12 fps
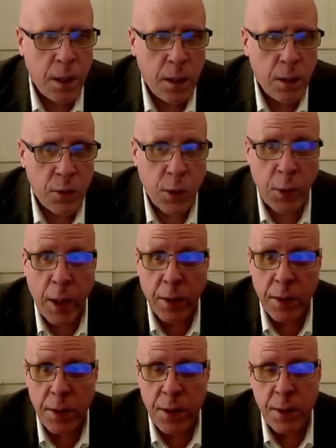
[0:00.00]
So yeah,
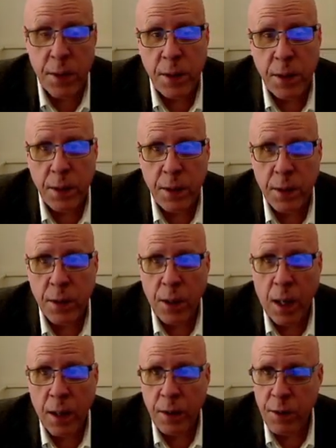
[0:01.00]
this is the
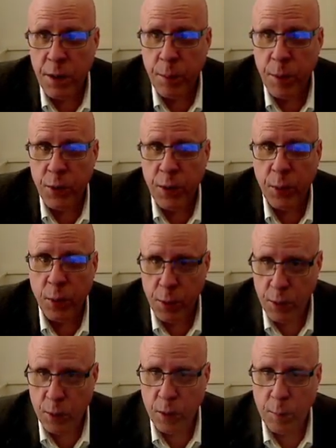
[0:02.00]
kind of symmetry where we
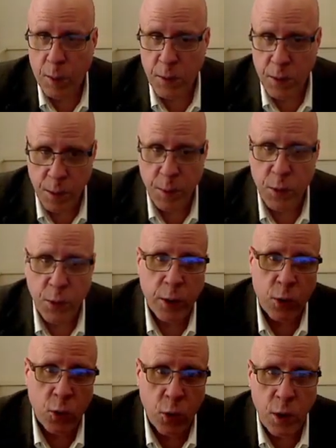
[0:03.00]
talk about symmetry
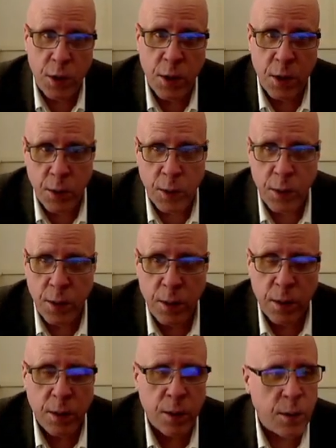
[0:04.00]
across
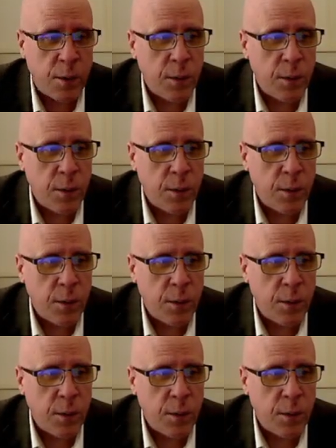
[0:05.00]
the